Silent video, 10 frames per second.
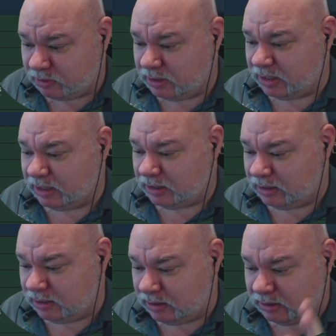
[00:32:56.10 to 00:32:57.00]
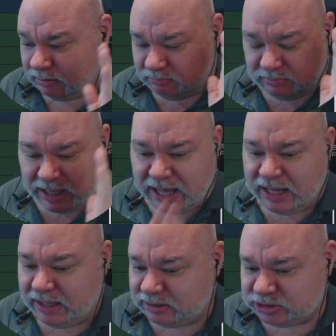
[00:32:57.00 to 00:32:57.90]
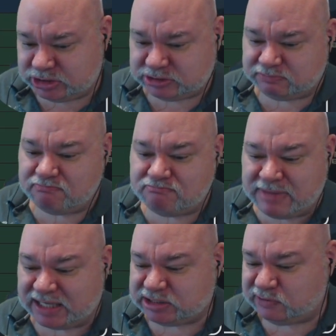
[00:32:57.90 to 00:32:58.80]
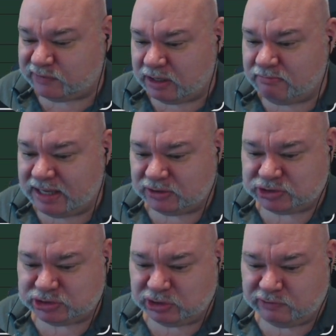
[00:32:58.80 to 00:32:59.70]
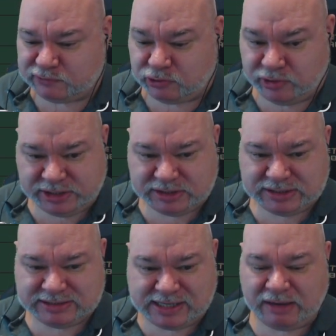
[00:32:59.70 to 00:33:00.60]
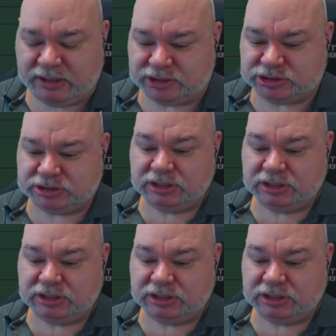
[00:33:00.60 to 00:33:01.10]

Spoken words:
And just massive amounts of crit damage.